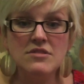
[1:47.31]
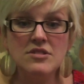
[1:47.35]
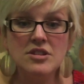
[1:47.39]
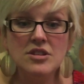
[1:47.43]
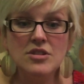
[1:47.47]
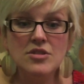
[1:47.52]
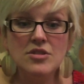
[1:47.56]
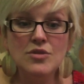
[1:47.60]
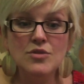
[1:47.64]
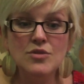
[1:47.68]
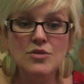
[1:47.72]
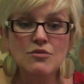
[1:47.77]

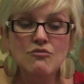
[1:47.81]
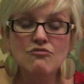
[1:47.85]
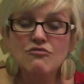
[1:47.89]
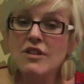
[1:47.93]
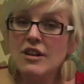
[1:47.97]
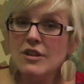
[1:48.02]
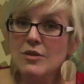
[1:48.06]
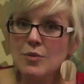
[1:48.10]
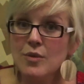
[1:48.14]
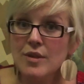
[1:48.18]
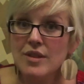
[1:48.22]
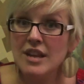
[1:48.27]
to
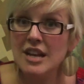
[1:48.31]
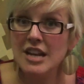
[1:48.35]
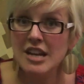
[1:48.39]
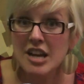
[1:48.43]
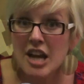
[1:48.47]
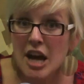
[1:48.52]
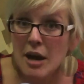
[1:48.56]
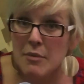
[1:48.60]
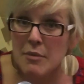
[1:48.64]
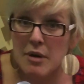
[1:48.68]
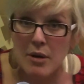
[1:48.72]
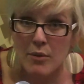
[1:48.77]
run with it
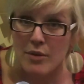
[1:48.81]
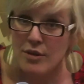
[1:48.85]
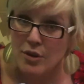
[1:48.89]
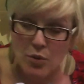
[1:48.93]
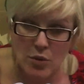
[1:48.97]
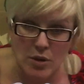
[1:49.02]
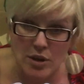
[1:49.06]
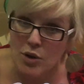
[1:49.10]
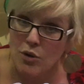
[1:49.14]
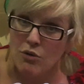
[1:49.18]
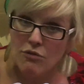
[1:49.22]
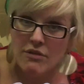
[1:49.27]
and come up with
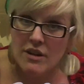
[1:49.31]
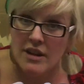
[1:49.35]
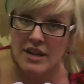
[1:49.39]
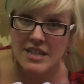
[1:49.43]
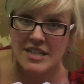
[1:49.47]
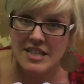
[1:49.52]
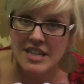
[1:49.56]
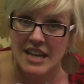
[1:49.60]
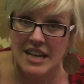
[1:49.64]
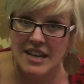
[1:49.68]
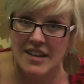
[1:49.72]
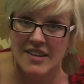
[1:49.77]
all your
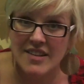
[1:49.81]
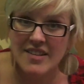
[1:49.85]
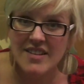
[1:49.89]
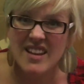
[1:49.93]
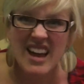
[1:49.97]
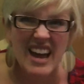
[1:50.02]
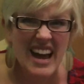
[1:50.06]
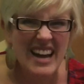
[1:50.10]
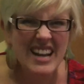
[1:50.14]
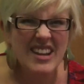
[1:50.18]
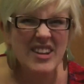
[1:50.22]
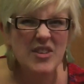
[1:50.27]
ideas.
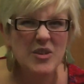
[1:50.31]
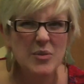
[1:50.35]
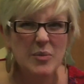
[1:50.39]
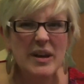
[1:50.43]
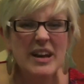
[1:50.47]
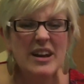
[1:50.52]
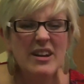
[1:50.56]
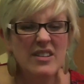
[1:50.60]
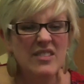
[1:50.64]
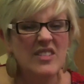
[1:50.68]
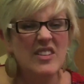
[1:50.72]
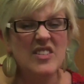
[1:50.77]
And it's
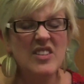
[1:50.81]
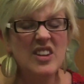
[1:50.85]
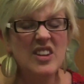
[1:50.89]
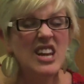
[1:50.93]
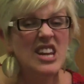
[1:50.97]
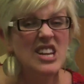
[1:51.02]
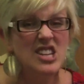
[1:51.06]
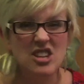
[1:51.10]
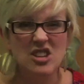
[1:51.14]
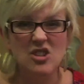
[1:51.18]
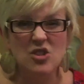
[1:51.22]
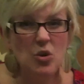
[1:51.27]
about, as a
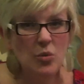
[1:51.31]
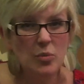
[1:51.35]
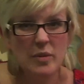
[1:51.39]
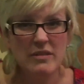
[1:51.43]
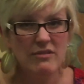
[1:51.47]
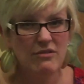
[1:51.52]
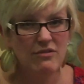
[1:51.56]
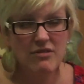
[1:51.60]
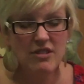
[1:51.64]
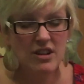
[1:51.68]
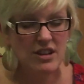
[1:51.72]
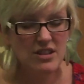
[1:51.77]
teacher, not
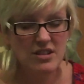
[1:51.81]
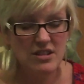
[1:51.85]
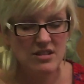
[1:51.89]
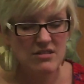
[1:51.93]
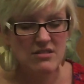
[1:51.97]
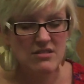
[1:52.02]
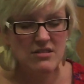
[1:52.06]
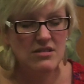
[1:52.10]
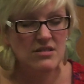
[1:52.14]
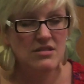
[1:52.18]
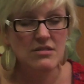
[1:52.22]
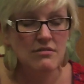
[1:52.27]
being
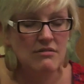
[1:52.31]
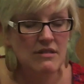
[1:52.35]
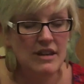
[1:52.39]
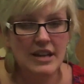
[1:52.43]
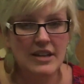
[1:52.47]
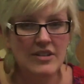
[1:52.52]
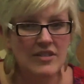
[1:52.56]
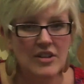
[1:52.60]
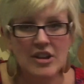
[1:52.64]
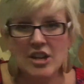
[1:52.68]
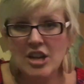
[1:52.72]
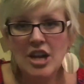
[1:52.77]
frightened to do
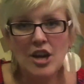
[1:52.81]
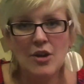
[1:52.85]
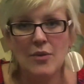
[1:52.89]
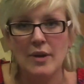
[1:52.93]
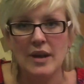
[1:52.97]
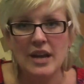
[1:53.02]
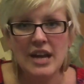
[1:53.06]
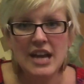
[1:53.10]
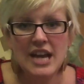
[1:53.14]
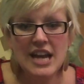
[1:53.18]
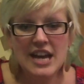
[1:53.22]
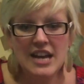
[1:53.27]
that and
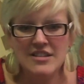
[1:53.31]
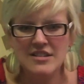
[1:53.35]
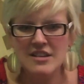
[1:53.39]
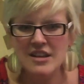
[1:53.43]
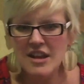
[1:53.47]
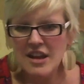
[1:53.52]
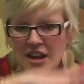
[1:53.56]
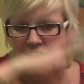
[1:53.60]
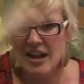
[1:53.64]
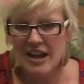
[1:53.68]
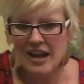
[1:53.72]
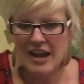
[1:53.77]
going ahead
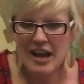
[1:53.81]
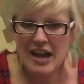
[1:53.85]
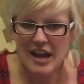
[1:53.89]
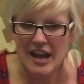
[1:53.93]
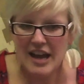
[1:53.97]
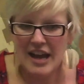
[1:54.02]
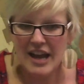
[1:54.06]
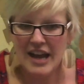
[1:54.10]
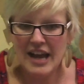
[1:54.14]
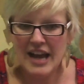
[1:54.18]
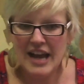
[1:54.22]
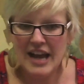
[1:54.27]

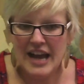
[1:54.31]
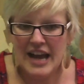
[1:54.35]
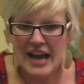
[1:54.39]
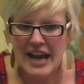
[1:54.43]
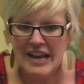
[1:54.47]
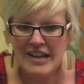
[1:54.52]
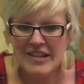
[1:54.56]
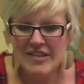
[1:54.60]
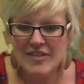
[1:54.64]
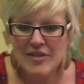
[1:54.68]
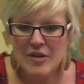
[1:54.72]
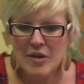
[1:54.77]

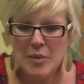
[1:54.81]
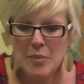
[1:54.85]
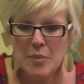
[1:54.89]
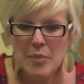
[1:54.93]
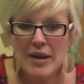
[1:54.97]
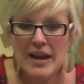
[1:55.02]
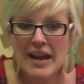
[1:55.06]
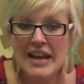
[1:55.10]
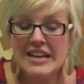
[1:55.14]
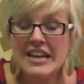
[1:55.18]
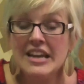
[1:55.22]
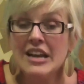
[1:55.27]
and
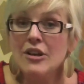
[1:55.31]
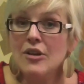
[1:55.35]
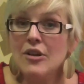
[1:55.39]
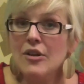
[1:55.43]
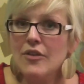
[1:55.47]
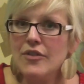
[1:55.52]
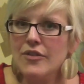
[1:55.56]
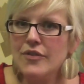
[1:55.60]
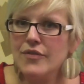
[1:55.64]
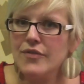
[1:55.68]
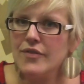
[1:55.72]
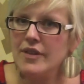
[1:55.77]
planning
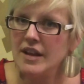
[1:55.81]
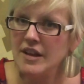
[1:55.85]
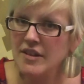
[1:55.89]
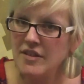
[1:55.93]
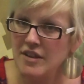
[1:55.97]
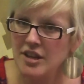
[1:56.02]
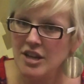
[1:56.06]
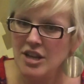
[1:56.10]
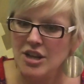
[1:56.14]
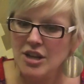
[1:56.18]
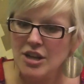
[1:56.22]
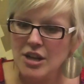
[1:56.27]
lots of
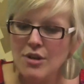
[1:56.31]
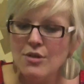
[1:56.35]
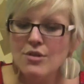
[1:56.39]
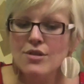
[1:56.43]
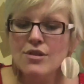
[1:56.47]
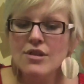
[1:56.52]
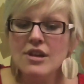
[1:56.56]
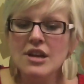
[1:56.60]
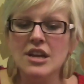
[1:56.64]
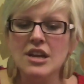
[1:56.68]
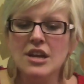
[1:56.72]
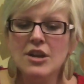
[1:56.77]
things that you
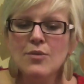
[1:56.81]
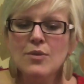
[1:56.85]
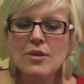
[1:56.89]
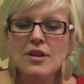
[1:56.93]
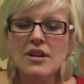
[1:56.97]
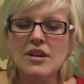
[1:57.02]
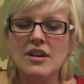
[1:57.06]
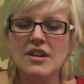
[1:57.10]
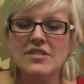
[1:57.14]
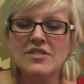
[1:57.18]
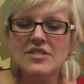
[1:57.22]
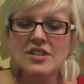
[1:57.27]
think you would
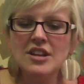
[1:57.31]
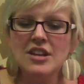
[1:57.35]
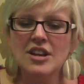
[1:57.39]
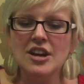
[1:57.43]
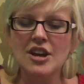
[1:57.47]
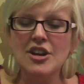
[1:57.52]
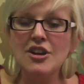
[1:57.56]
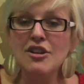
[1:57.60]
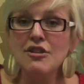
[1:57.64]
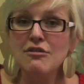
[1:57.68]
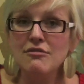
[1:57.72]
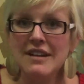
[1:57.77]
like to
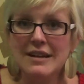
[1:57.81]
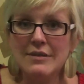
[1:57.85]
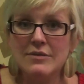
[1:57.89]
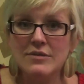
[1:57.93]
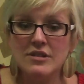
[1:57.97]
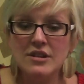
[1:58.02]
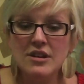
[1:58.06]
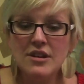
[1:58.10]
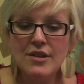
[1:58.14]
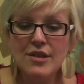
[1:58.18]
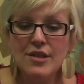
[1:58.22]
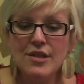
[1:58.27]
learn
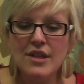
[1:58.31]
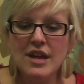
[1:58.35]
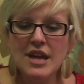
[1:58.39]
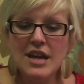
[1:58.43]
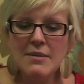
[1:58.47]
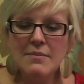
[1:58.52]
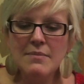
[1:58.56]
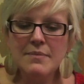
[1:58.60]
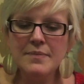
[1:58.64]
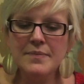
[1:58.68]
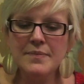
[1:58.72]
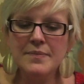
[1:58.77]
around our
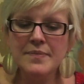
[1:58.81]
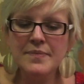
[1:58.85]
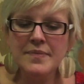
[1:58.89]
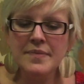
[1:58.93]
theme.